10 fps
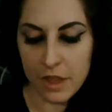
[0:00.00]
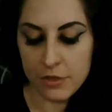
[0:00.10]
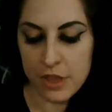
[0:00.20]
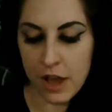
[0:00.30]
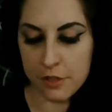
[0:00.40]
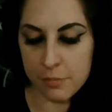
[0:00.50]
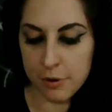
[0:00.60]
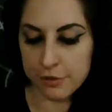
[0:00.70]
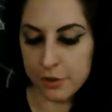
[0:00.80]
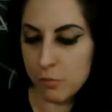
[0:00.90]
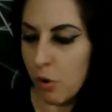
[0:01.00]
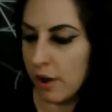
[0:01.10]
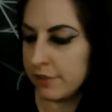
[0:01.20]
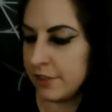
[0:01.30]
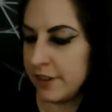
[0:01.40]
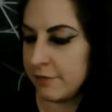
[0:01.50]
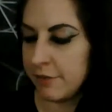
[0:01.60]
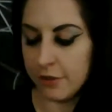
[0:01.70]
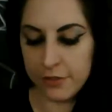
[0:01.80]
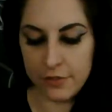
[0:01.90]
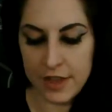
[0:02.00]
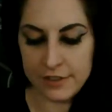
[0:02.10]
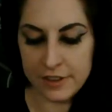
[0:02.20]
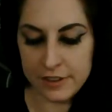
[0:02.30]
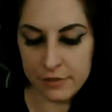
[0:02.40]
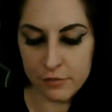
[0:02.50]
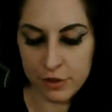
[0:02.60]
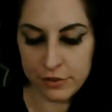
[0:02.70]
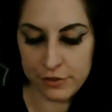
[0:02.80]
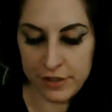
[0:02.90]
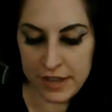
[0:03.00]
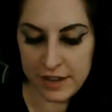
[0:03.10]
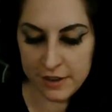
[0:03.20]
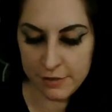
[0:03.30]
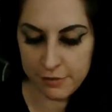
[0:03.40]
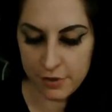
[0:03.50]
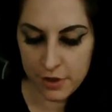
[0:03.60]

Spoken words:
the other person wanted and felt that they didn't receive.